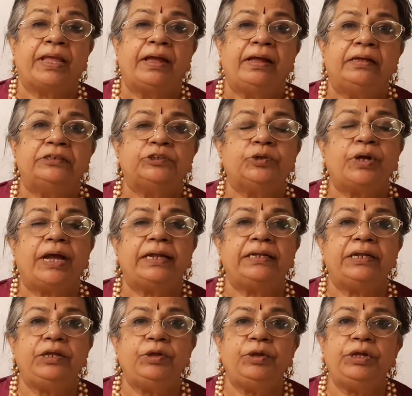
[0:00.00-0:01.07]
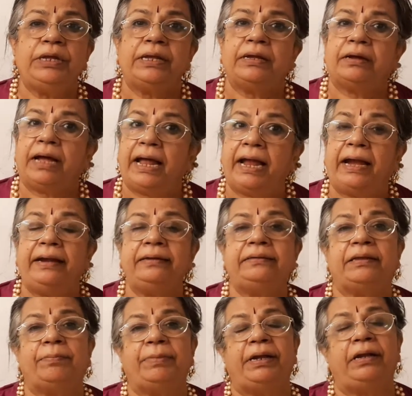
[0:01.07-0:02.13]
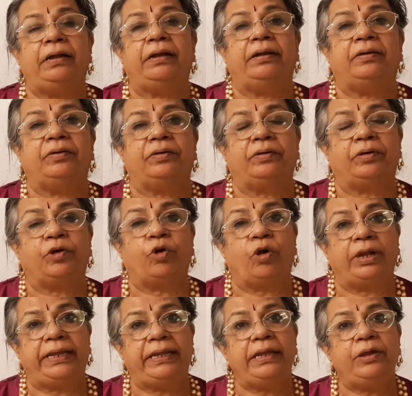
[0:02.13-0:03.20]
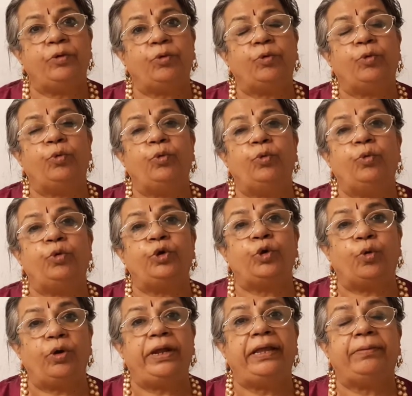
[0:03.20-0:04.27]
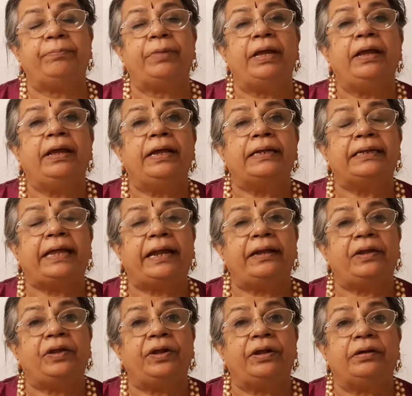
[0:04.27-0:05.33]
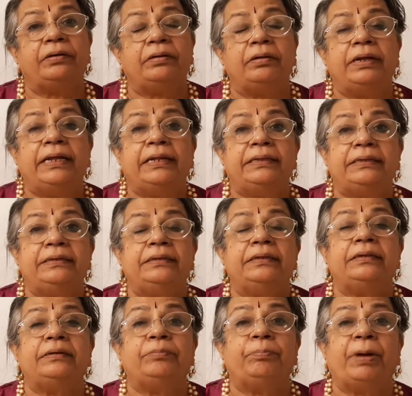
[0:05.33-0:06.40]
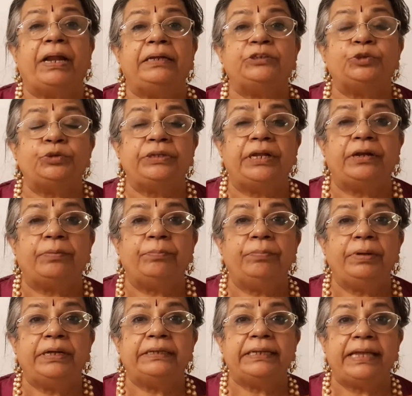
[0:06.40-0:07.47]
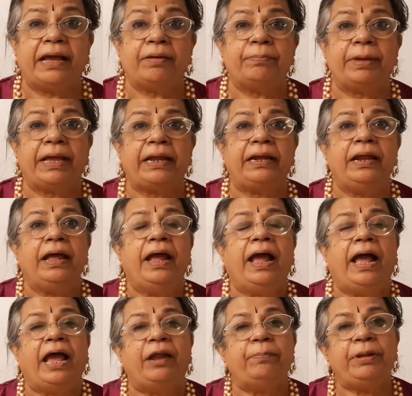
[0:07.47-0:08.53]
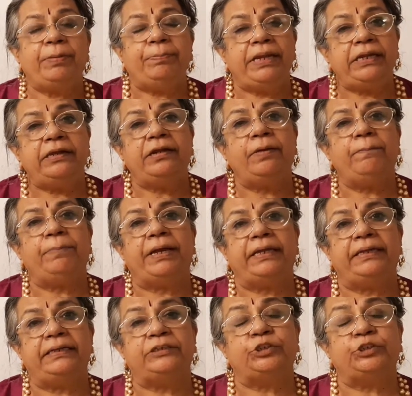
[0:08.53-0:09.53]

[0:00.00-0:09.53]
So Gandhi had a Tamil colleague who told him that Balasundaram, the young man, had been beaten up by his